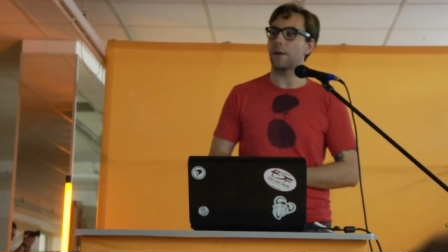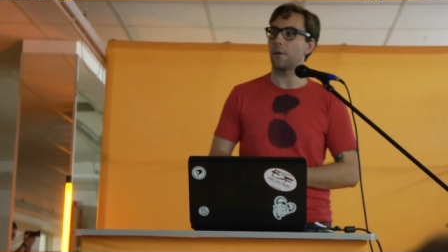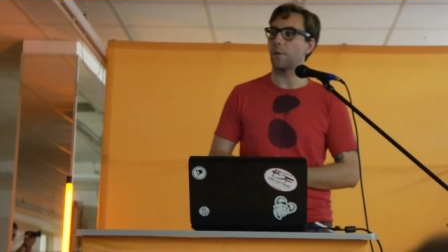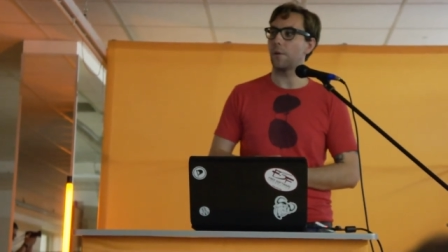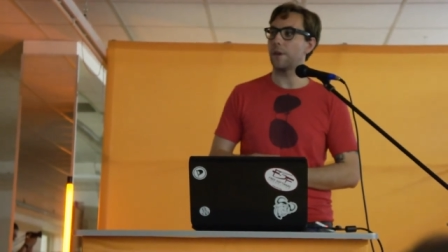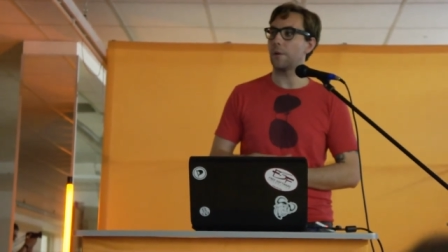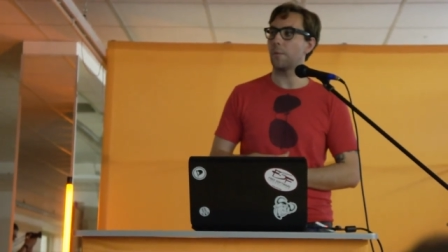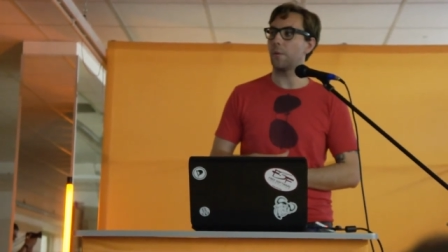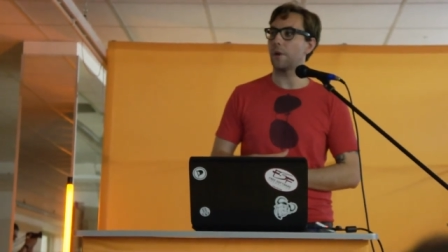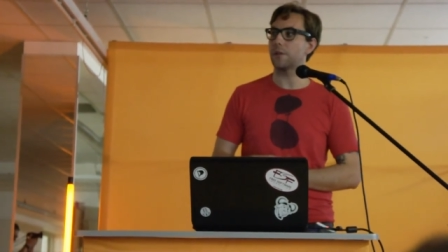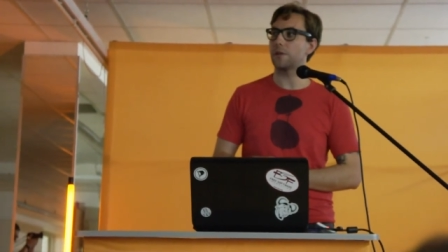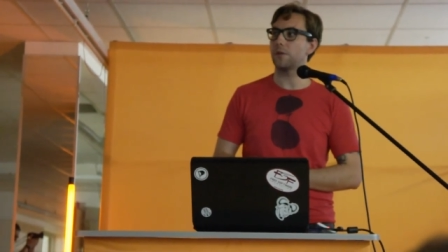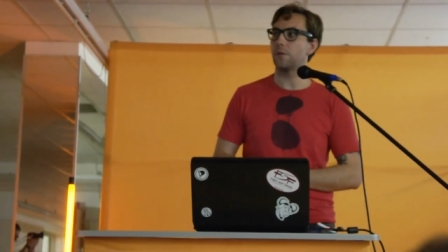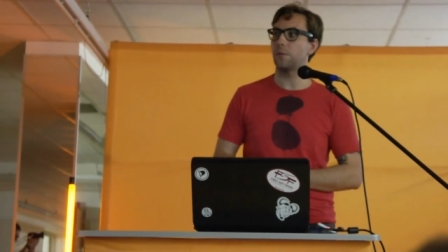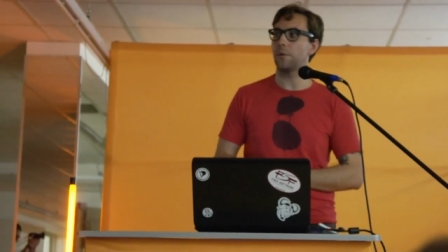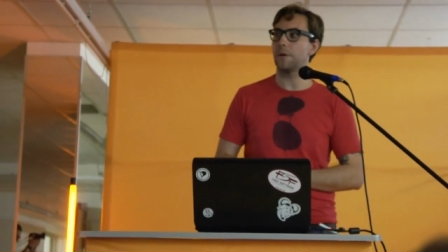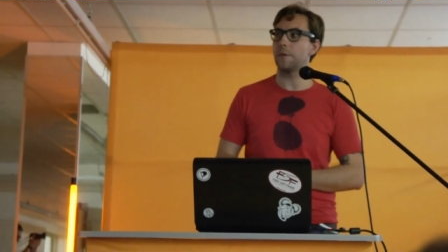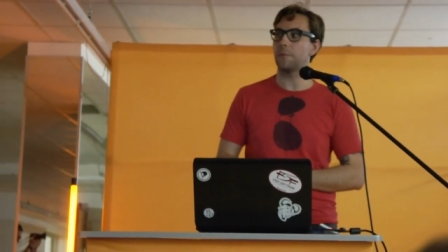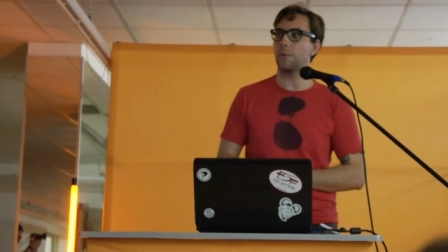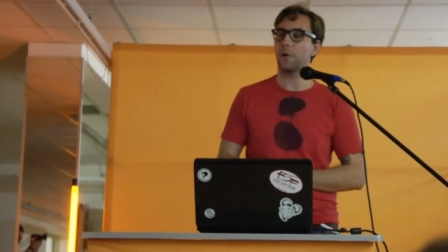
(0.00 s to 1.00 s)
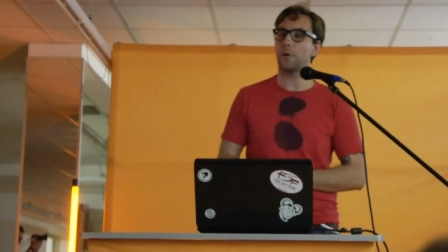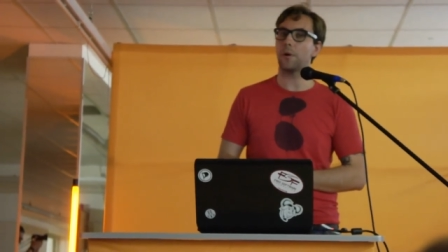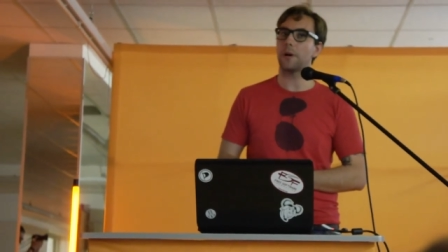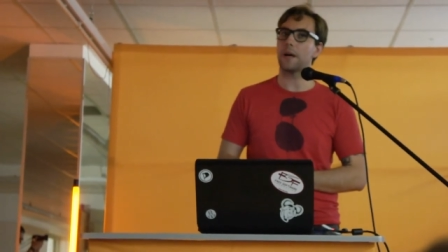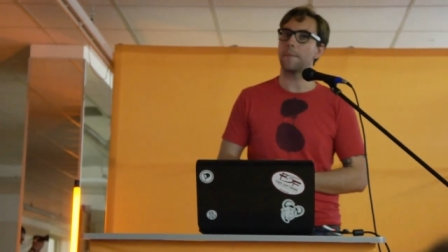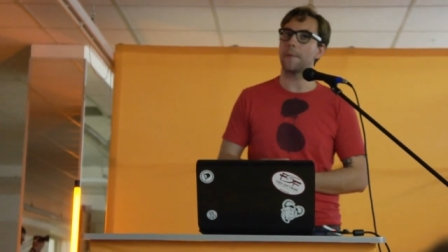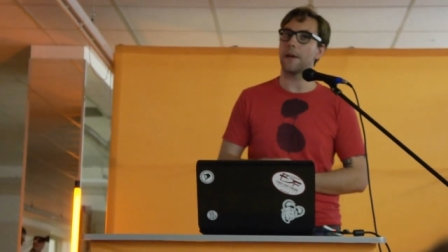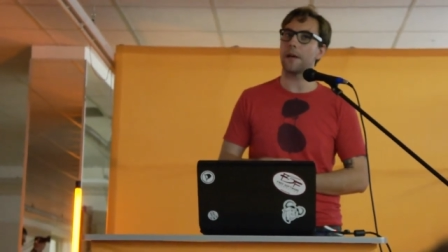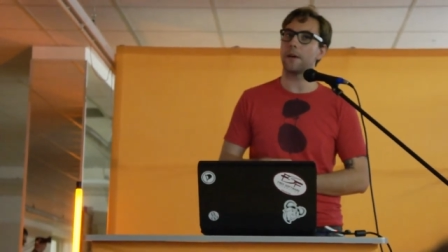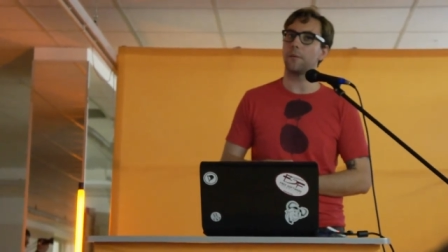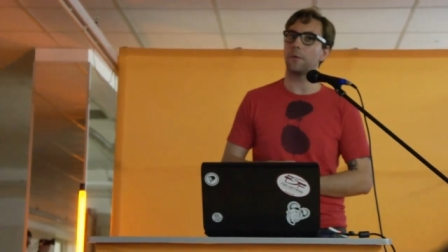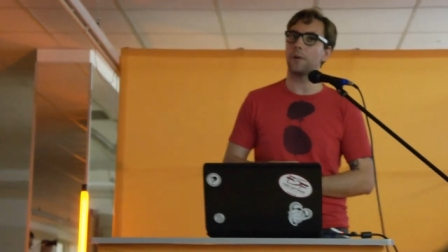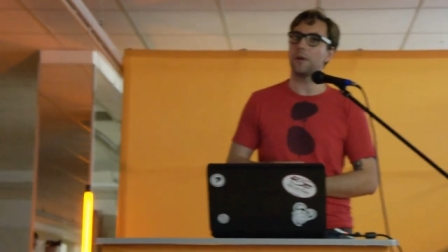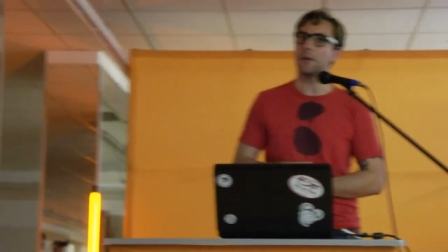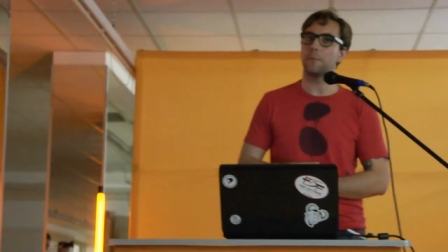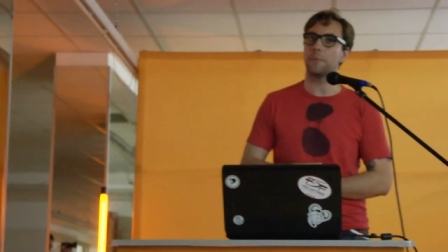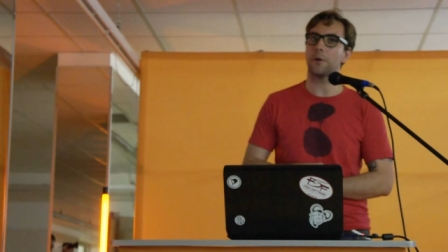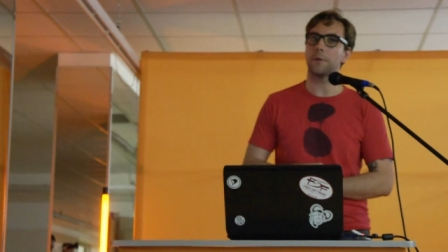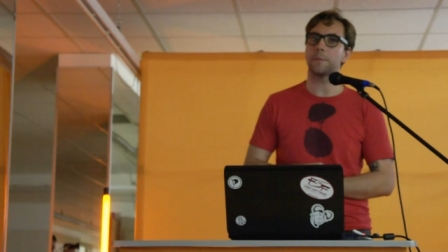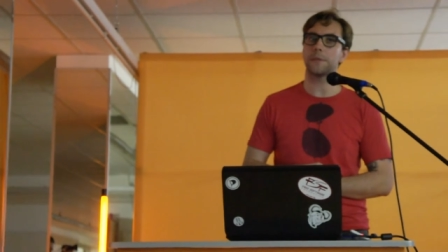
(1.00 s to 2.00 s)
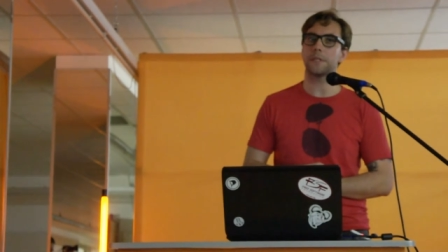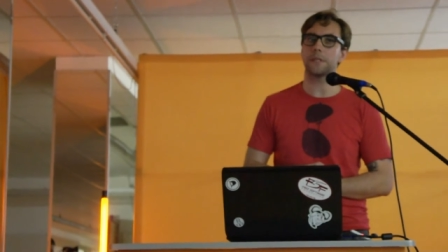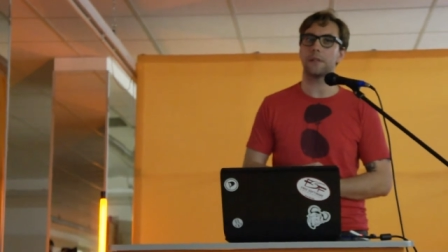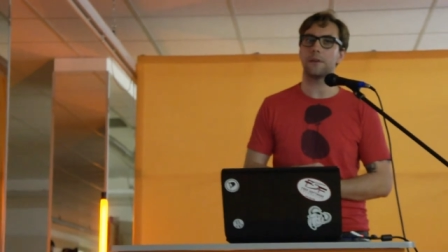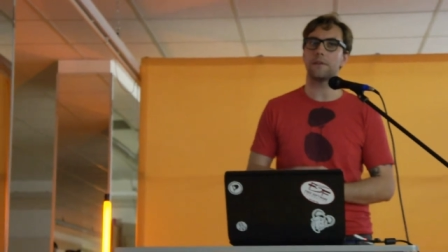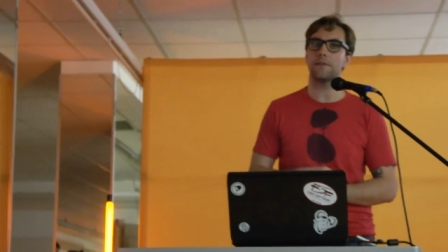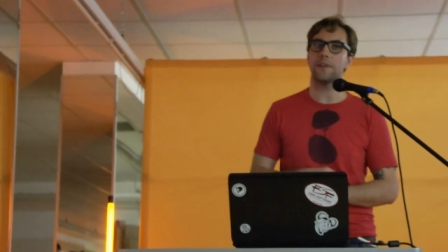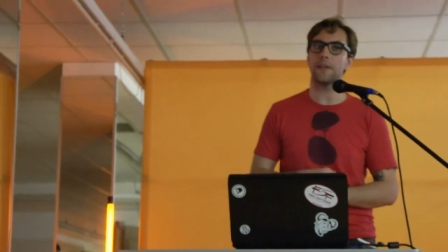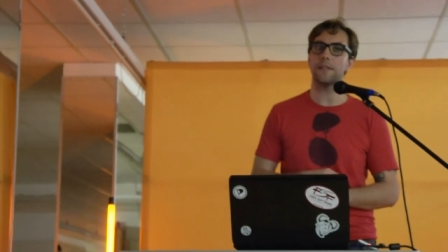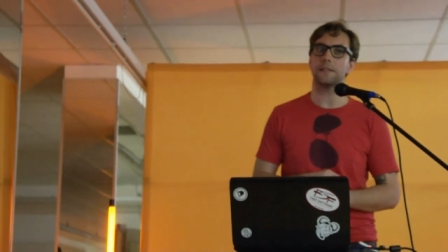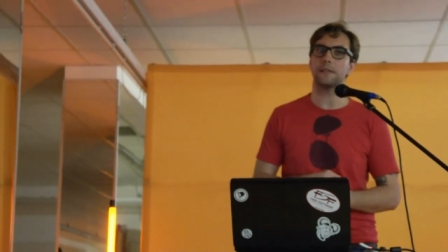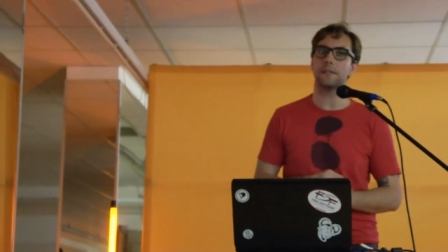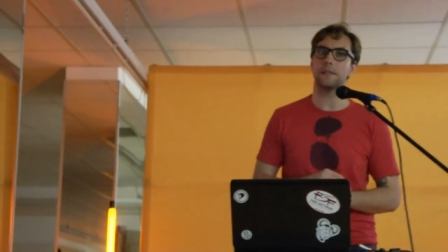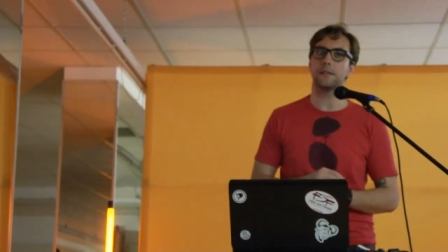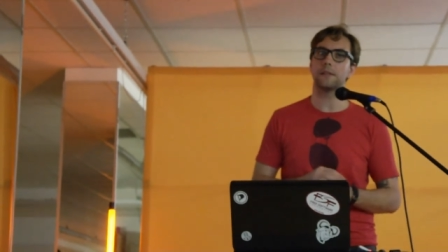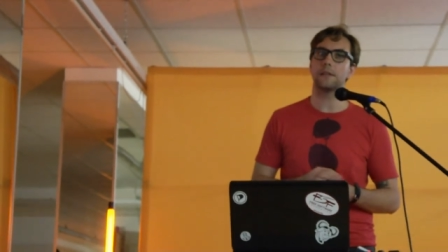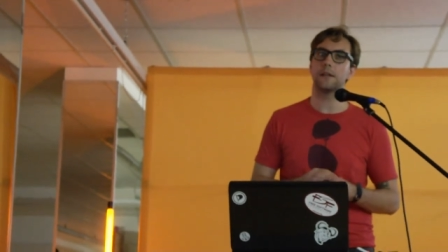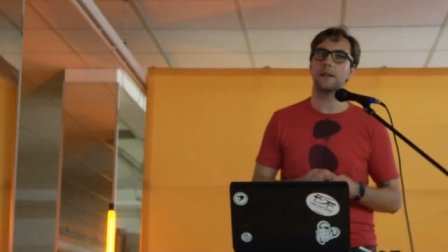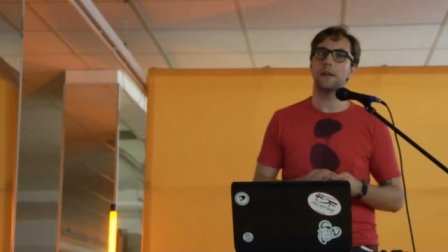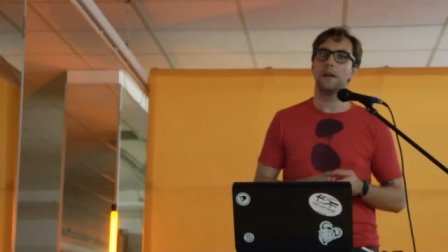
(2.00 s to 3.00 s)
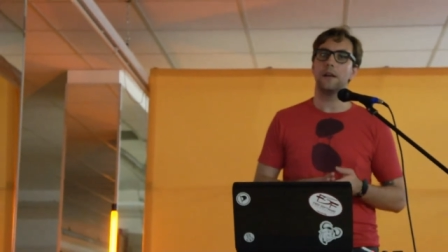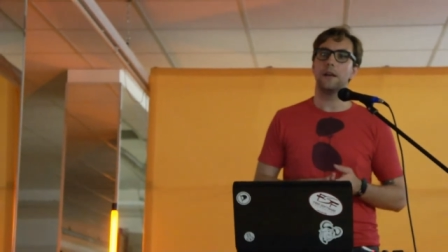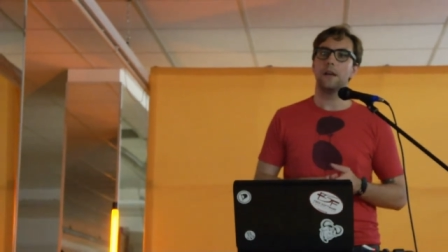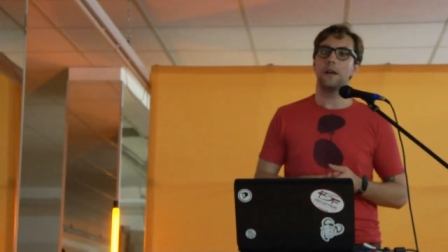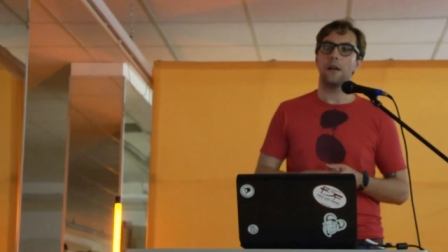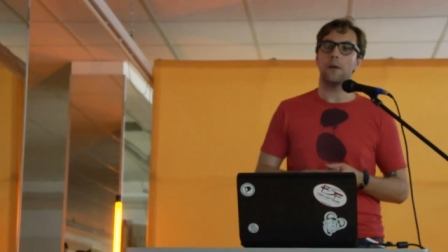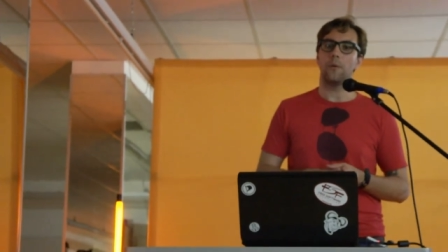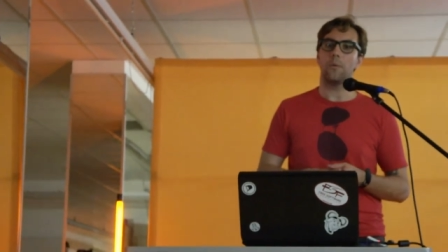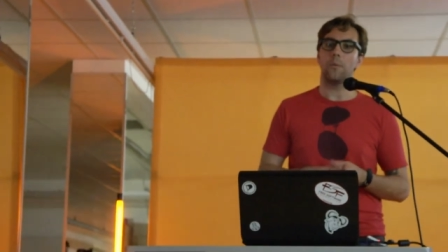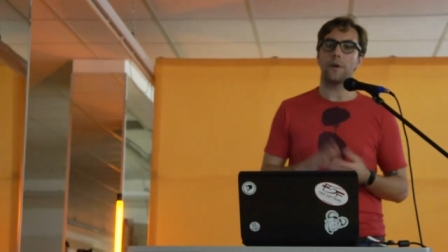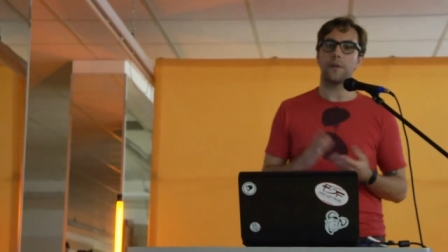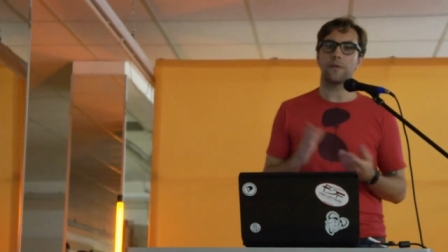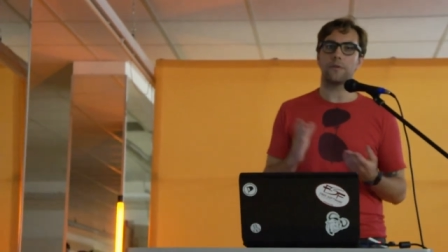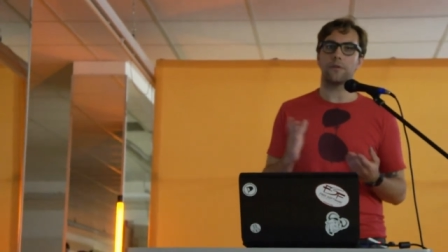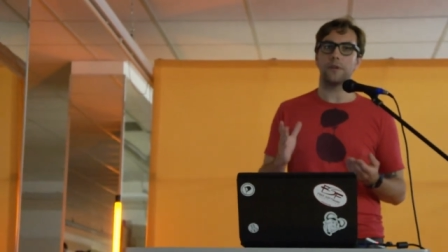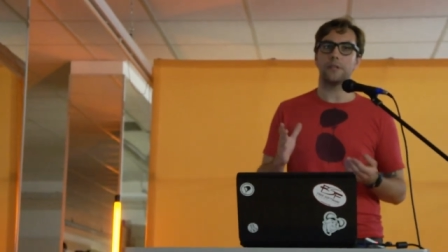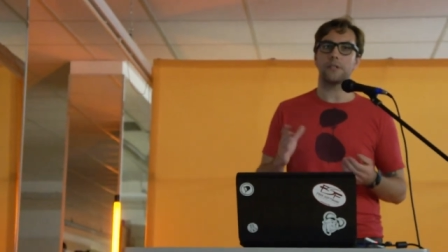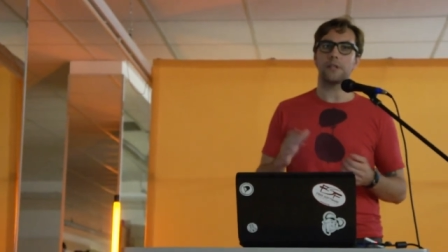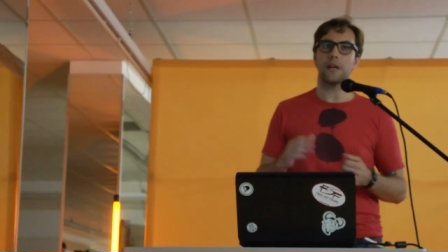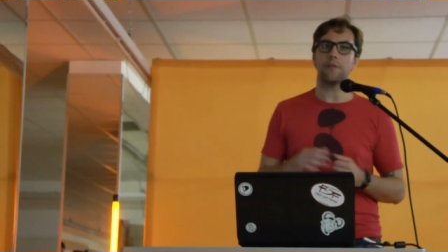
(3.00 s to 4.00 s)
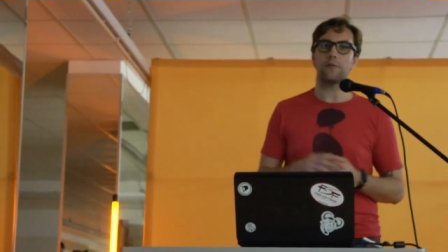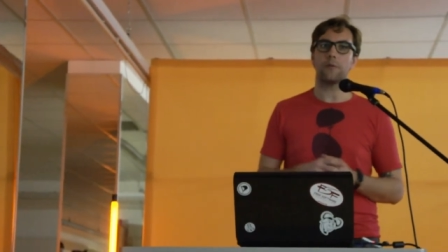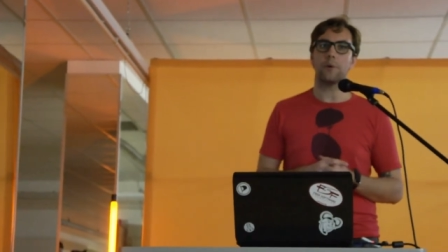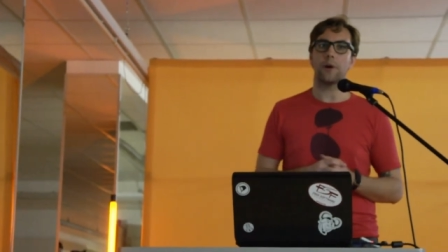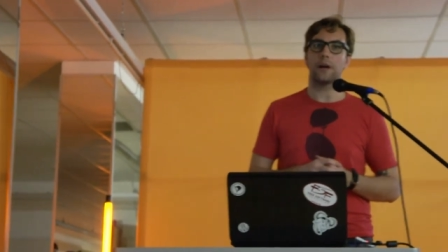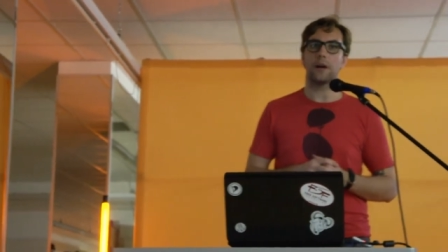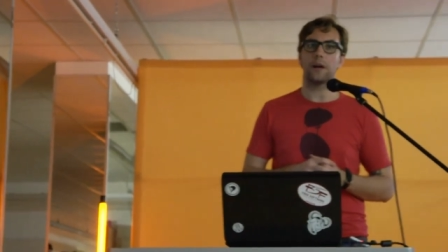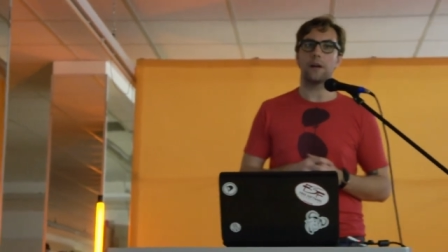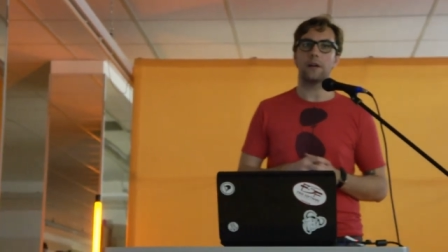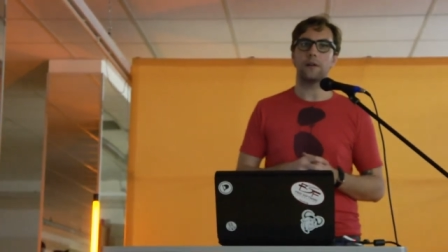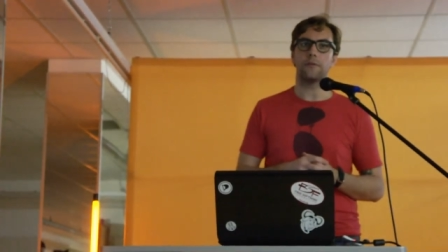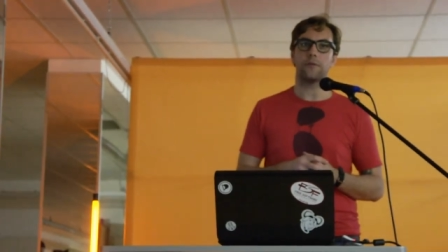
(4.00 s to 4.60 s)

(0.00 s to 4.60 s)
or they want to reprogram and repurpose their devices with free software.